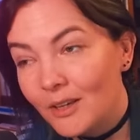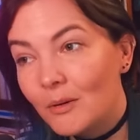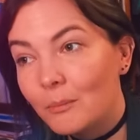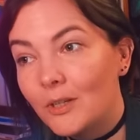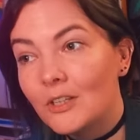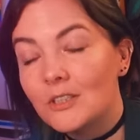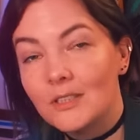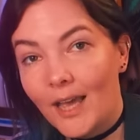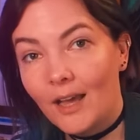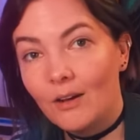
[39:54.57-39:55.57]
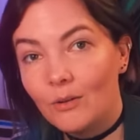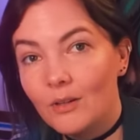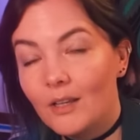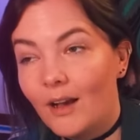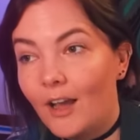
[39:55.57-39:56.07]
because now
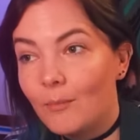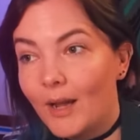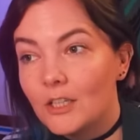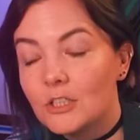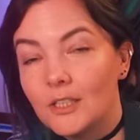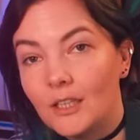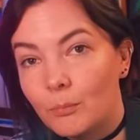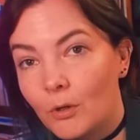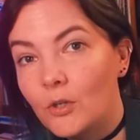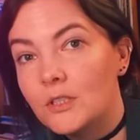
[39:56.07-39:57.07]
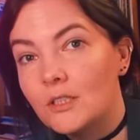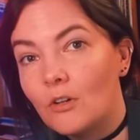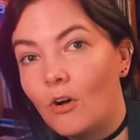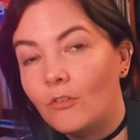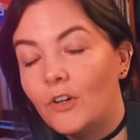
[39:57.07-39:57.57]
I'm actually in the process
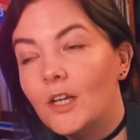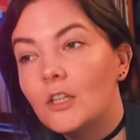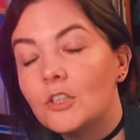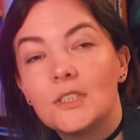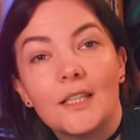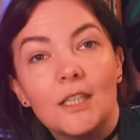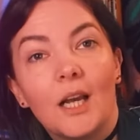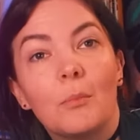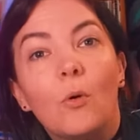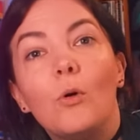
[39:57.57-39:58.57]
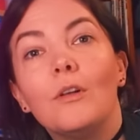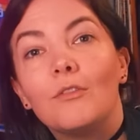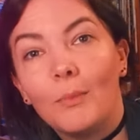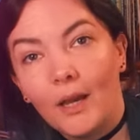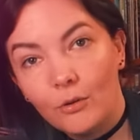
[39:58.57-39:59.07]
of setting up all
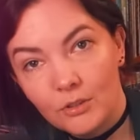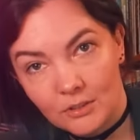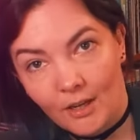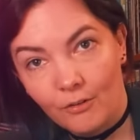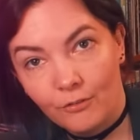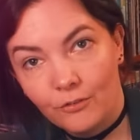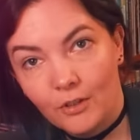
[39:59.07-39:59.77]
of my own stuff.